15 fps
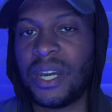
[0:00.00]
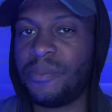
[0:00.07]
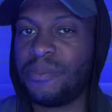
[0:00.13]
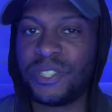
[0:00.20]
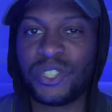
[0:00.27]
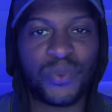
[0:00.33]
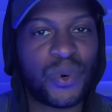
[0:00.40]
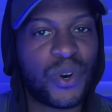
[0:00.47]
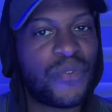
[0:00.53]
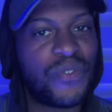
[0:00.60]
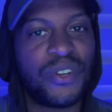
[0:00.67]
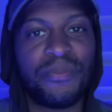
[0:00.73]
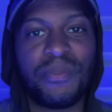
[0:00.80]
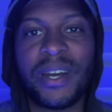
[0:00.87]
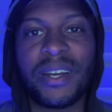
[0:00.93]
been swerving in
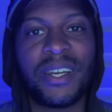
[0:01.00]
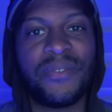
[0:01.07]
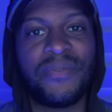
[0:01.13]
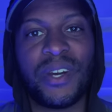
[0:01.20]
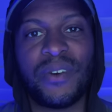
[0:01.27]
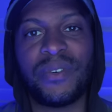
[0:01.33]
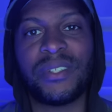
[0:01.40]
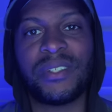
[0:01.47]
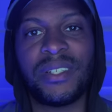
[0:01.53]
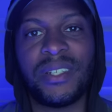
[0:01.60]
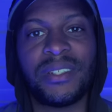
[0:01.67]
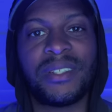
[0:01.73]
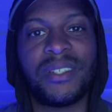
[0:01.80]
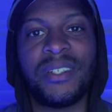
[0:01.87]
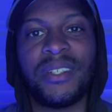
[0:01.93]
my gift ever
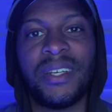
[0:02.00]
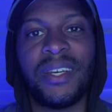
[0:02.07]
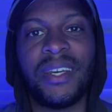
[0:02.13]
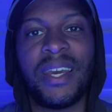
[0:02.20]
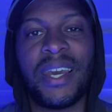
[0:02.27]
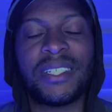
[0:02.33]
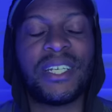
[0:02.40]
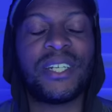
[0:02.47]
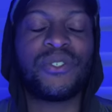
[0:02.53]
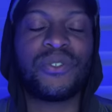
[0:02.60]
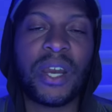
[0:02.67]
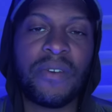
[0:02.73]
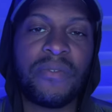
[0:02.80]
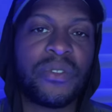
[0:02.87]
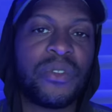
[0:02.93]
since, and as I travel the